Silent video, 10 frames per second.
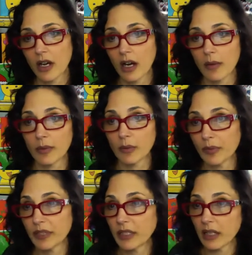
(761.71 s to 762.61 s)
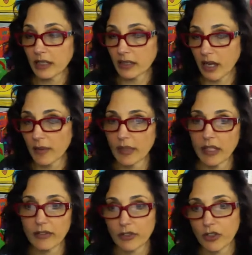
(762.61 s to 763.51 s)
And we'll be done in time
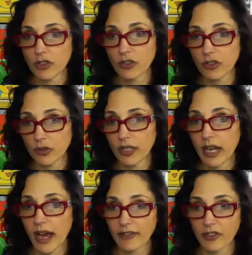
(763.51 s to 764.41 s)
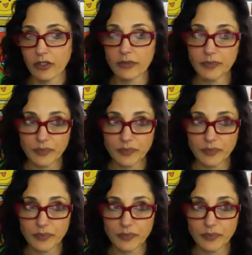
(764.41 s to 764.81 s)
here for you to do it after,